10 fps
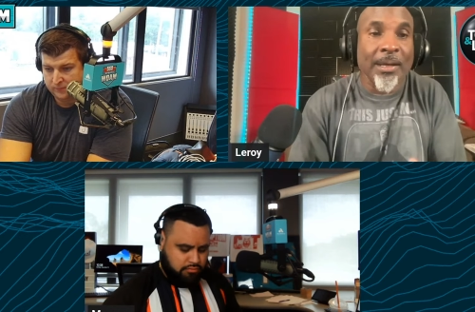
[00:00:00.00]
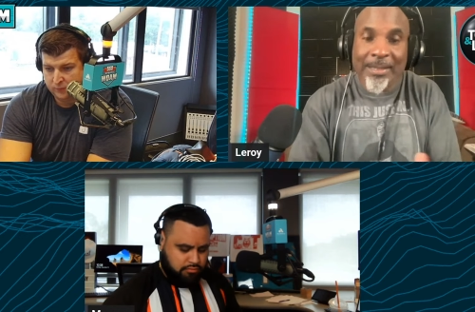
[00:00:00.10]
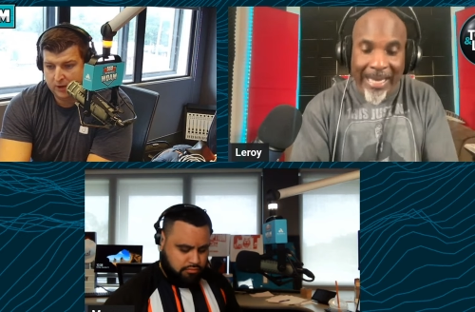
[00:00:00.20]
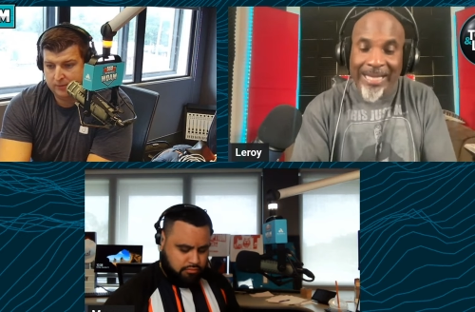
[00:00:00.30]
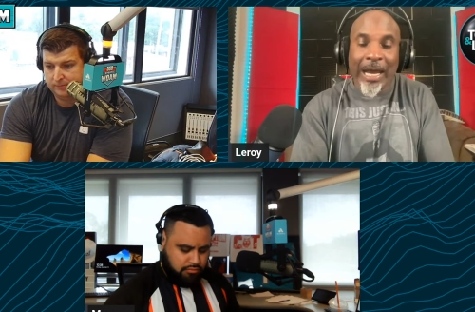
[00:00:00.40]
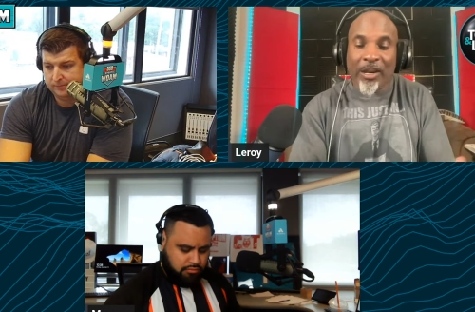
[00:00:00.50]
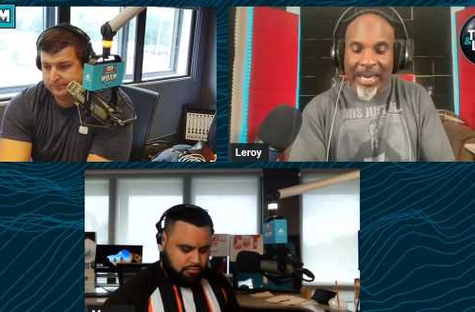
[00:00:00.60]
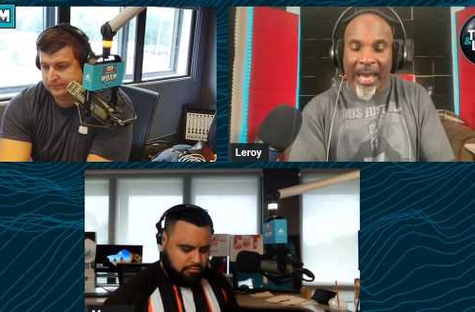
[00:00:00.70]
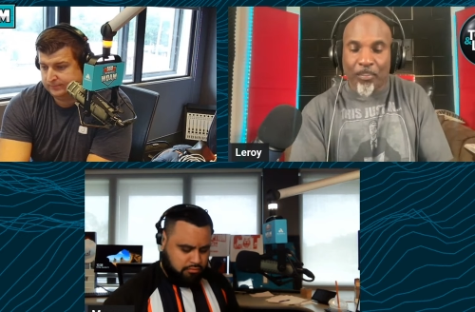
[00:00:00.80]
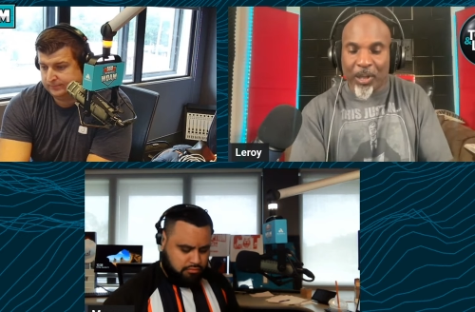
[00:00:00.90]
Speaker 1: That's right. how the
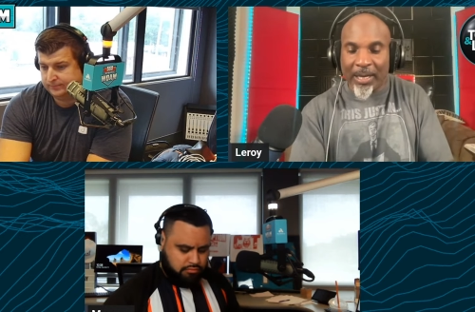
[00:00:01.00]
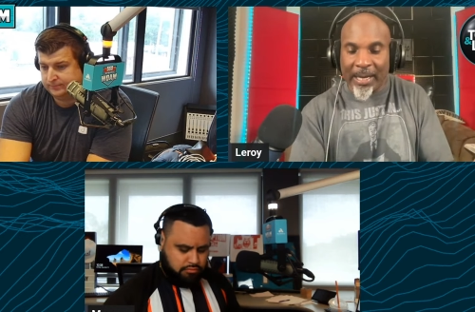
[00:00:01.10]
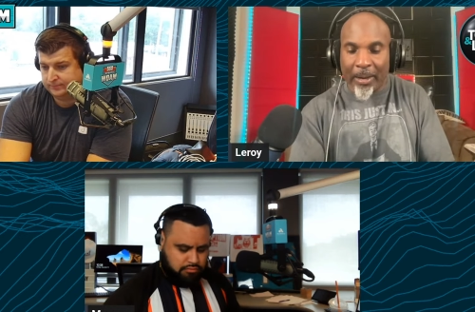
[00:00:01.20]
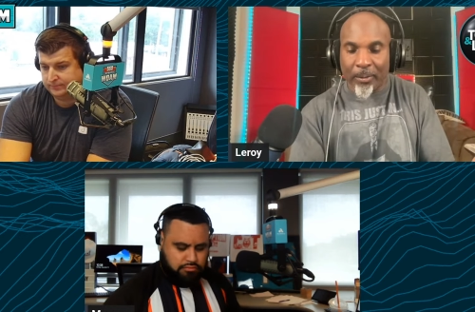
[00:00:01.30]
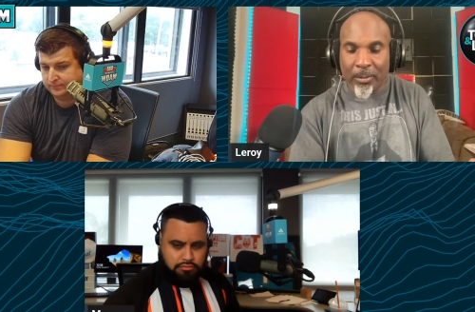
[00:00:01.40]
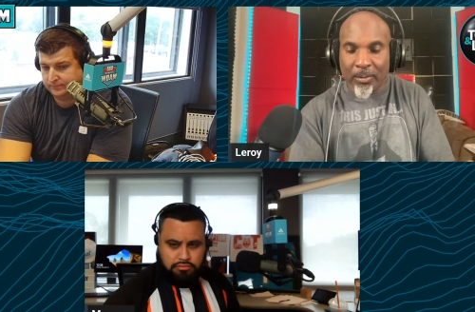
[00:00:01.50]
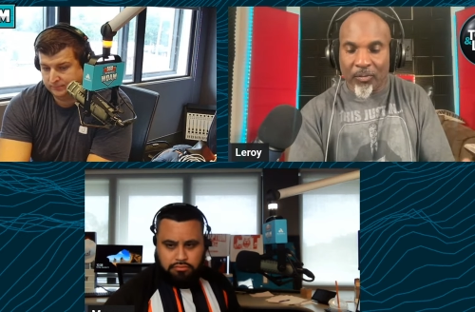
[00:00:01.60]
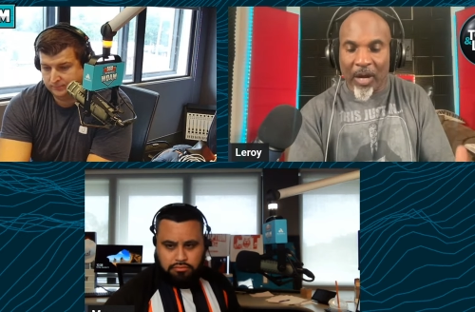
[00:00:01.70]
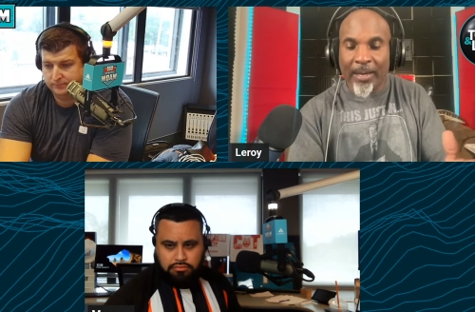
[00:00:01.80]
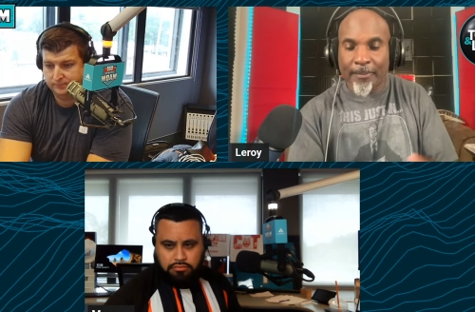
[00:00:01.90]
game played out,
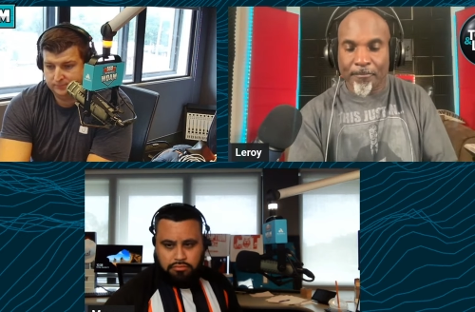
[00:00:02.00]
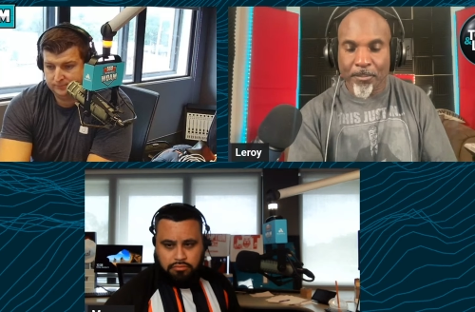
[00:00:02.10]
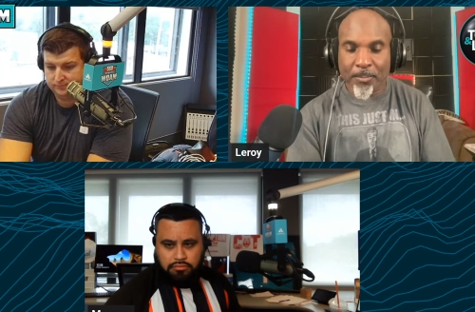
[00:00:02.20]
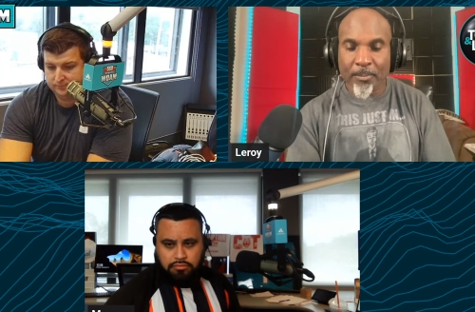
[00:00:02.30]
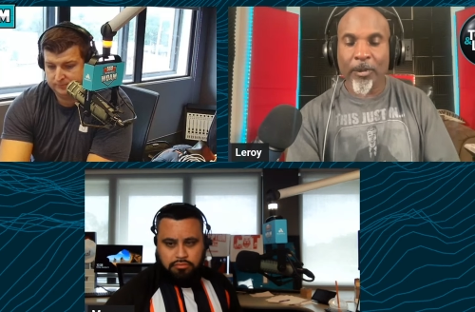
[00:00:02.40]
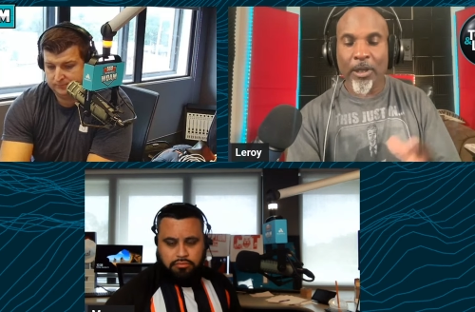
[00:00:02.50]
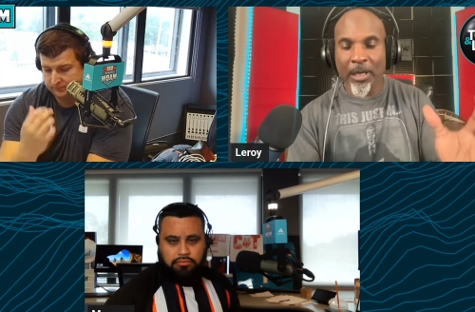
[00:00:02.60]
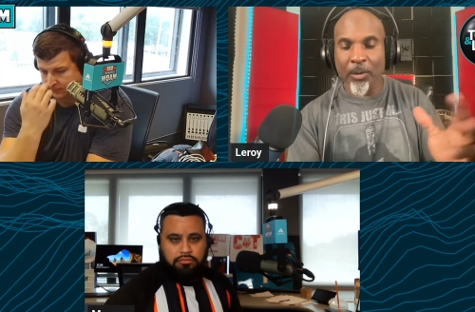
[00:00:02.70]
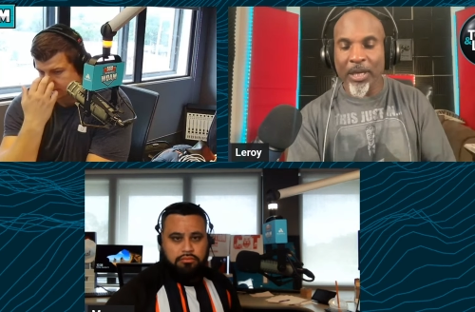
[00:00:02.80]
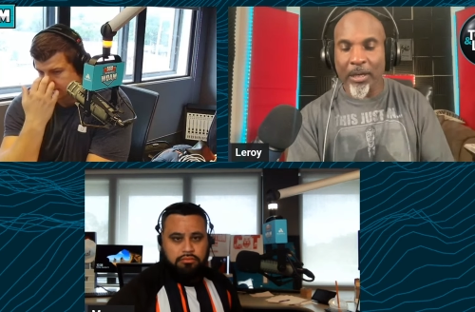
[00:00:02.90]
right? Mm-hmm.
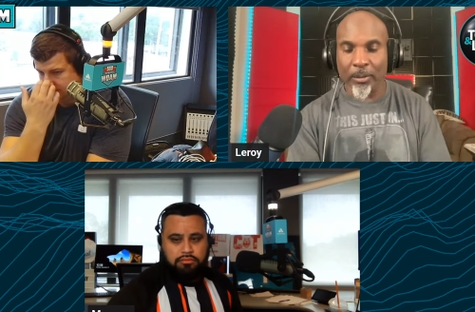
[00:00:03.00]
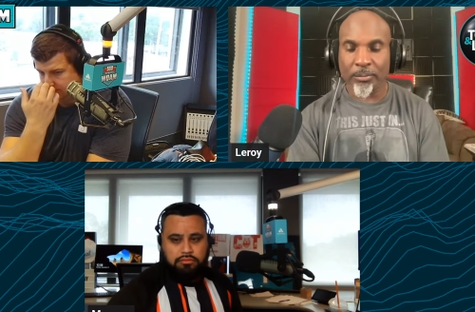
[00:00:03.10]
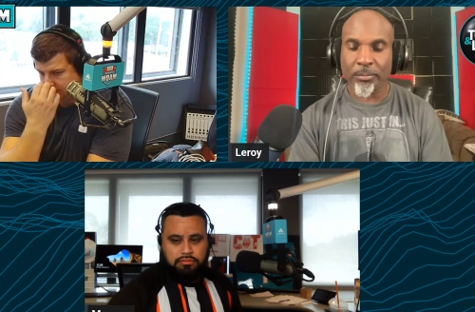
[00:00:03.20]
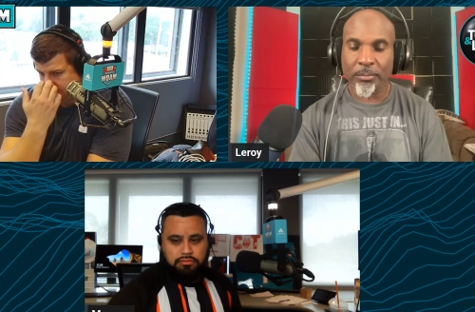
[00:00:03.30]
Here we go.